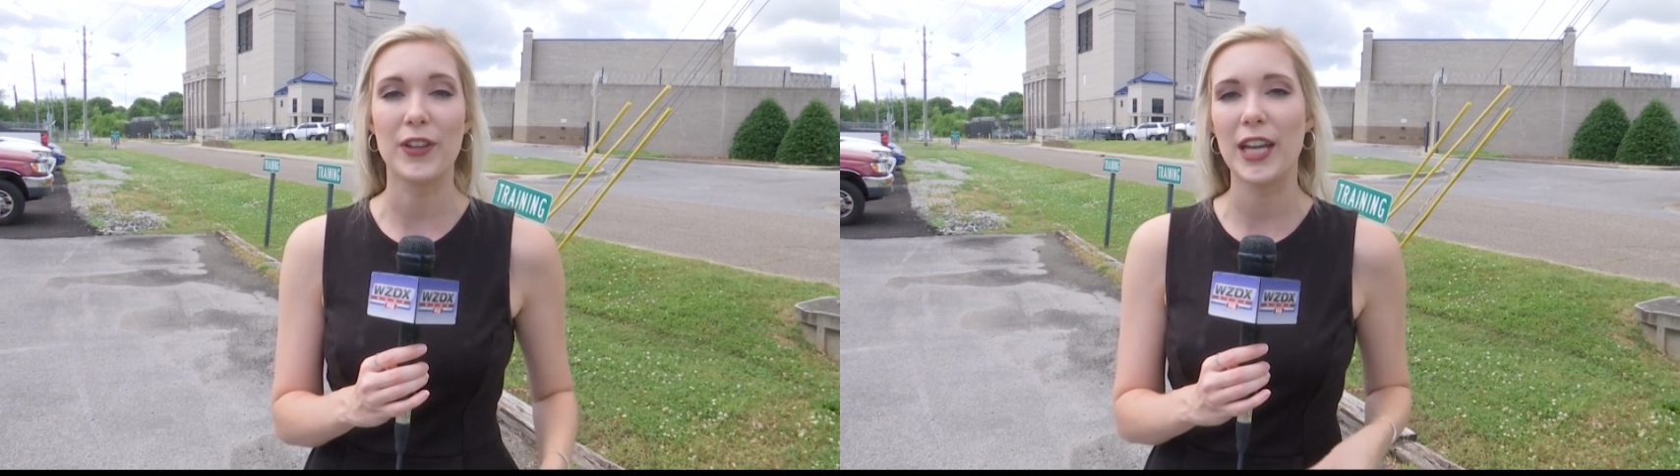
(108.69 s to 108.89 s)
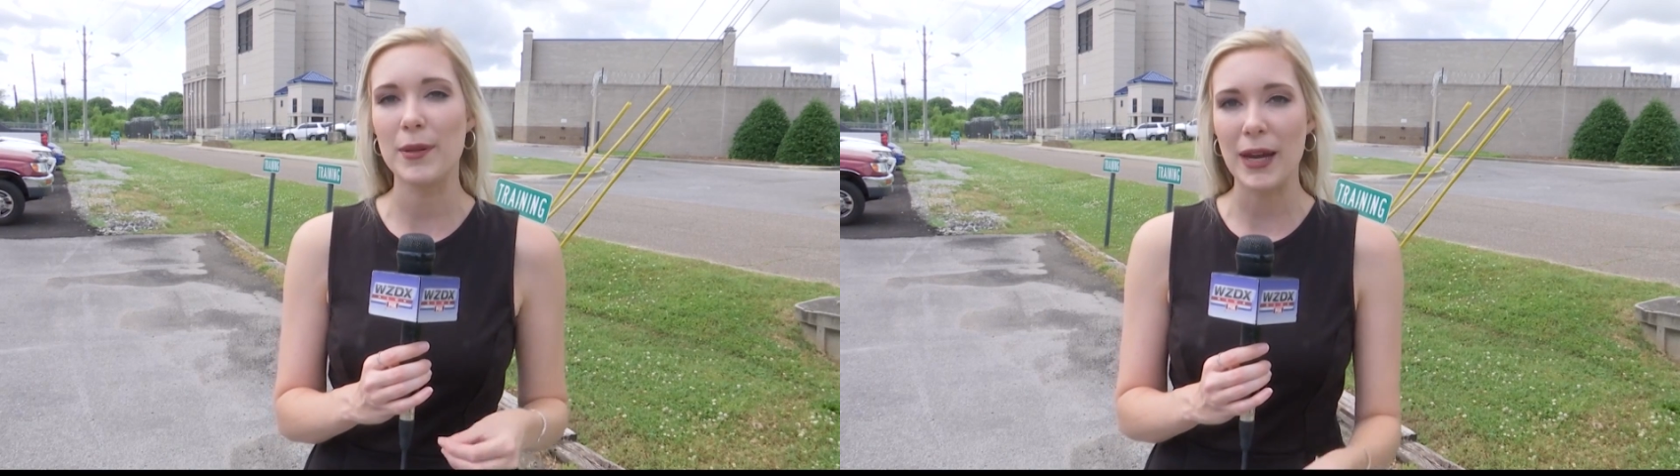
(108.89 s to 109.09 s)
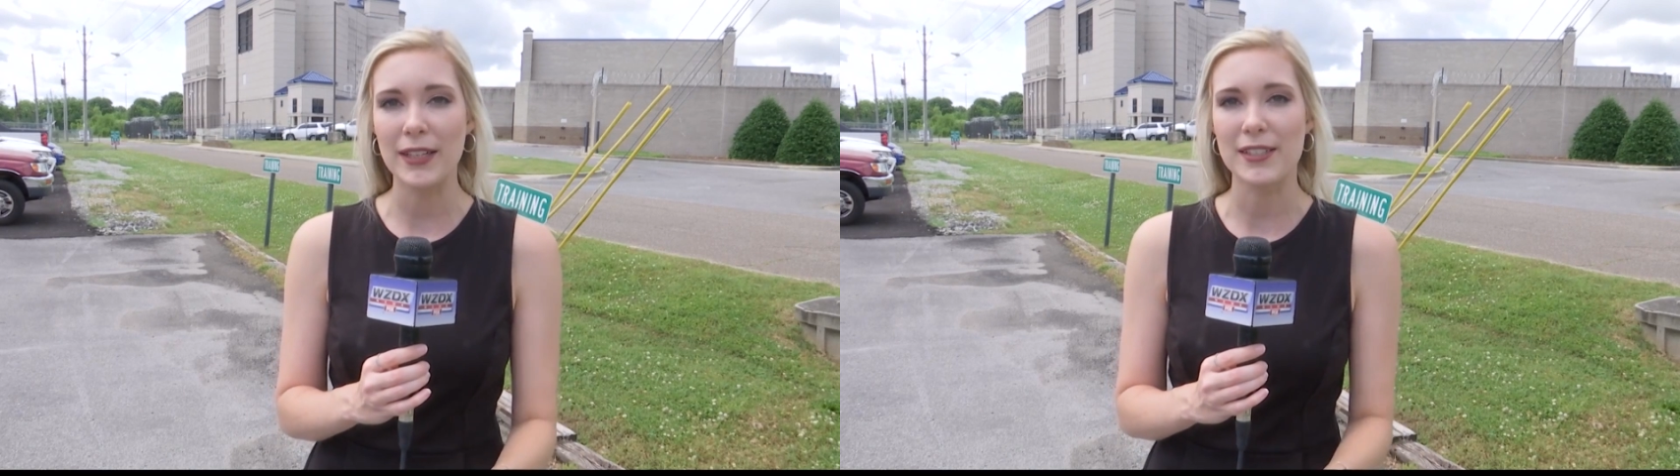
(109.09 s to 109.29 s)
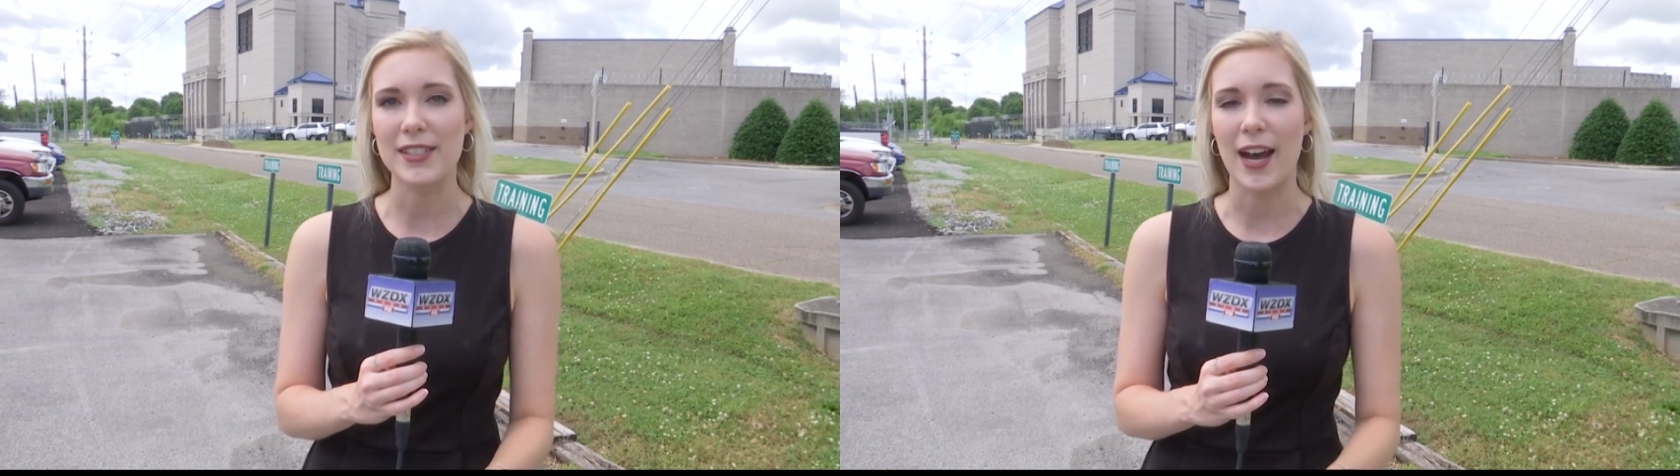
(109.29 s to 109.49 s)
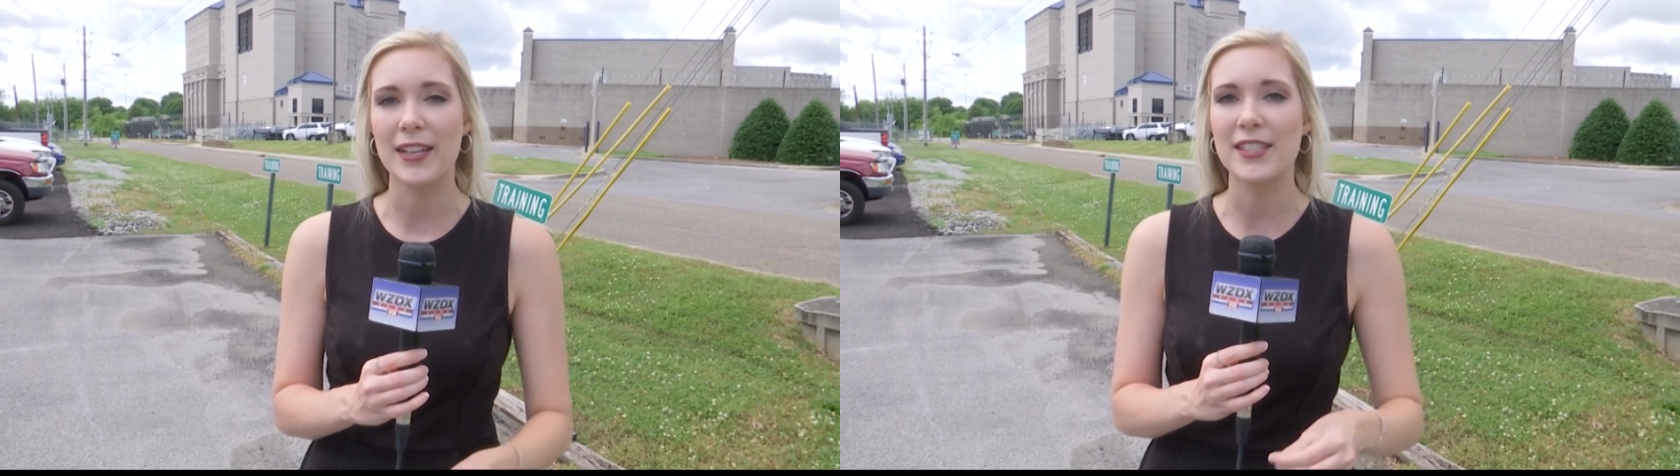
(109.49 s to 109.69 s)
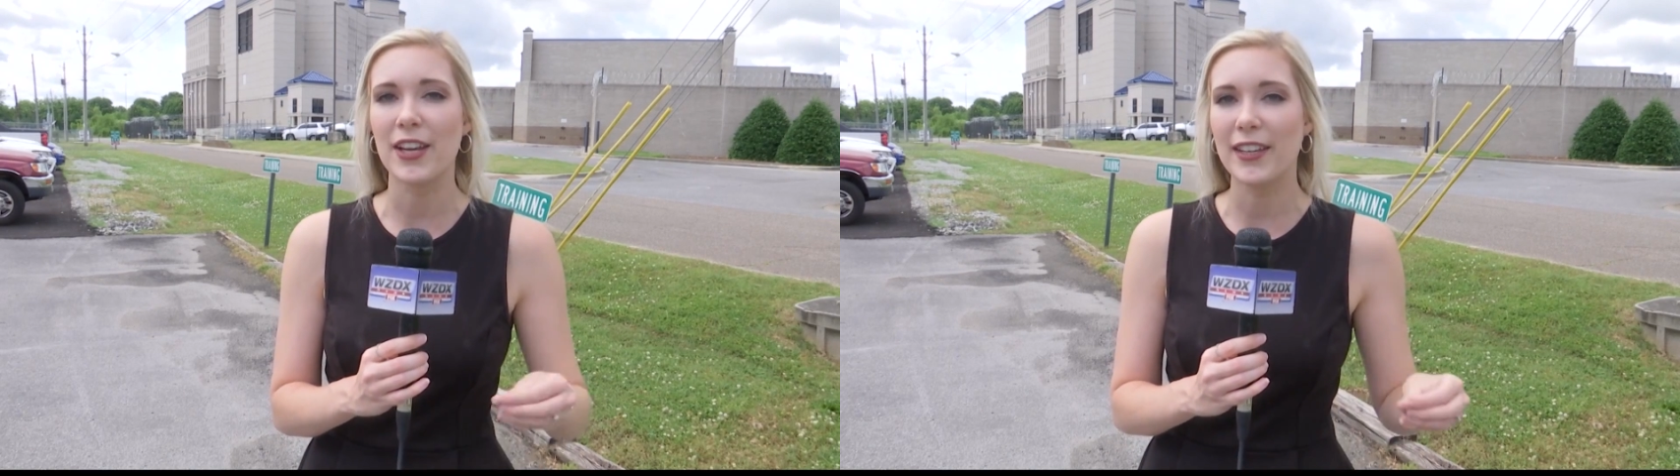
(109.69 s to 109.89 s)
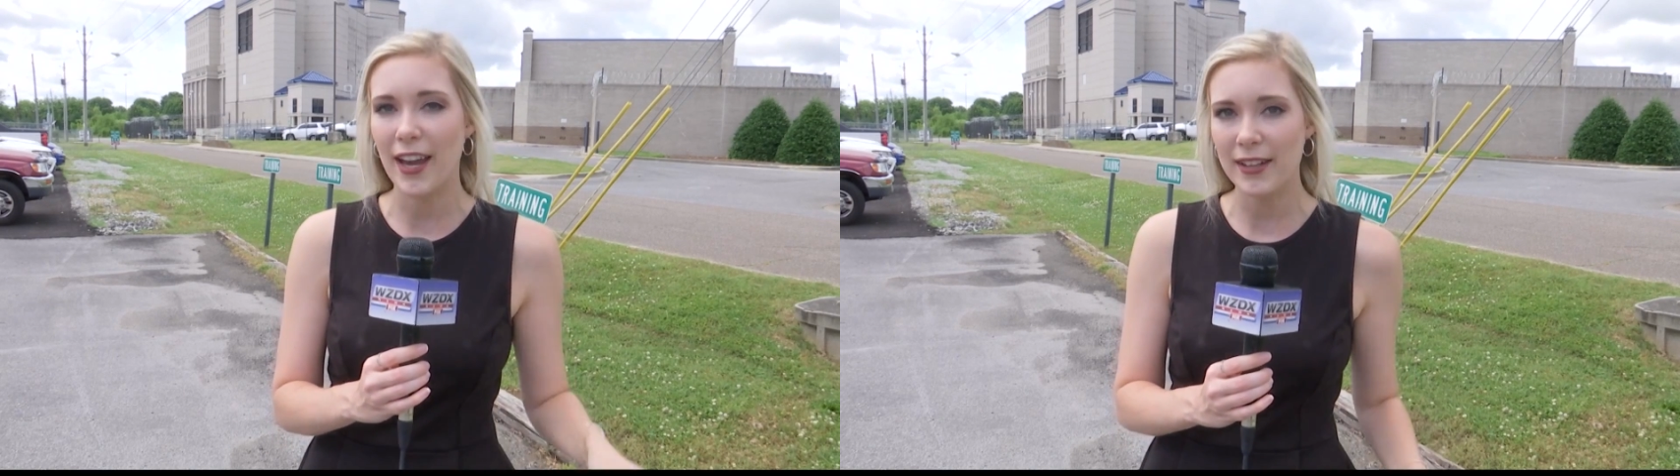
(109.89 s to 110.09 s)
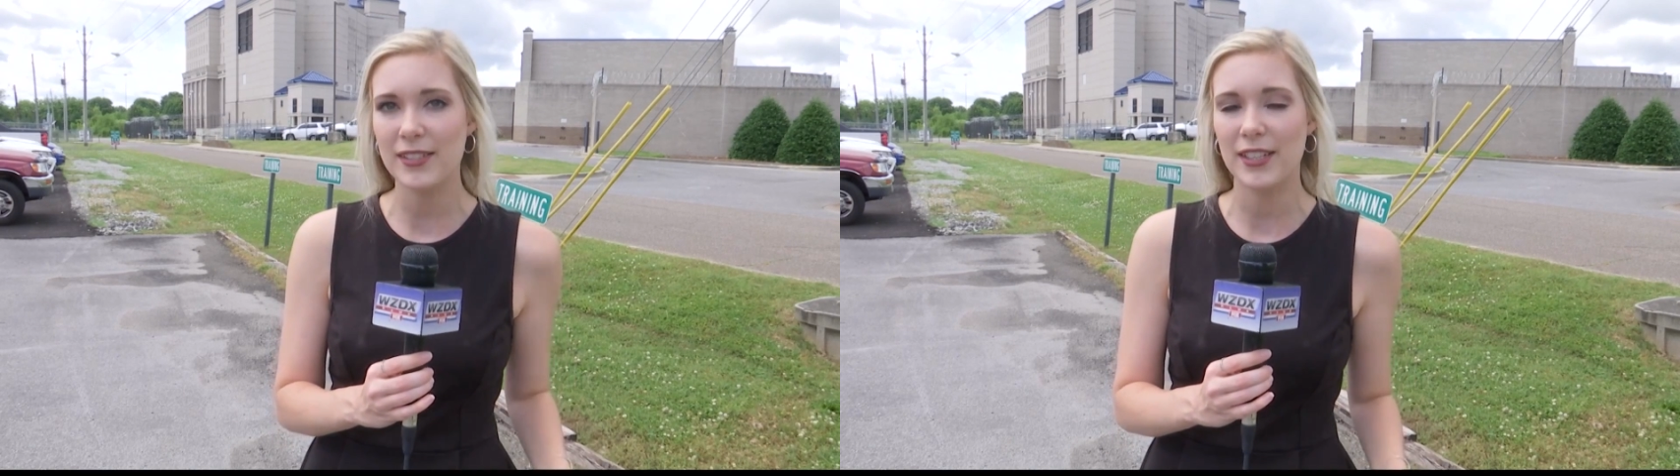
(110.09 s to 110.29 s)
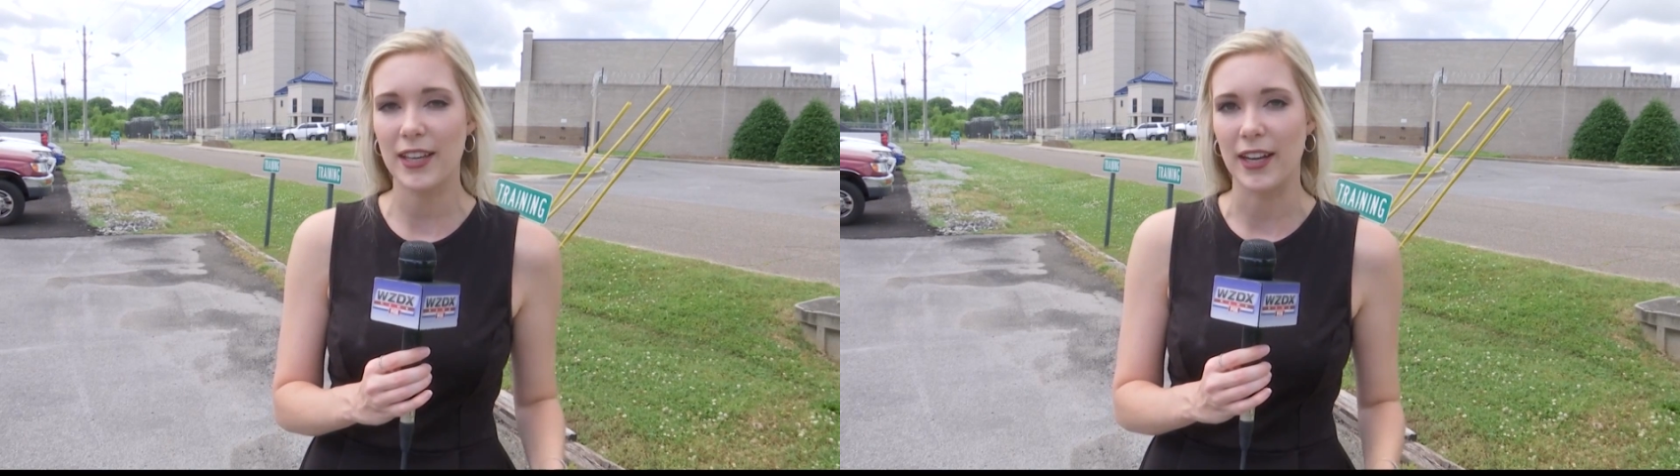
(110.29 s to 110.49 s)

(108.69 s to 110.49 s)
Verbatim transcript: if an inmate decides against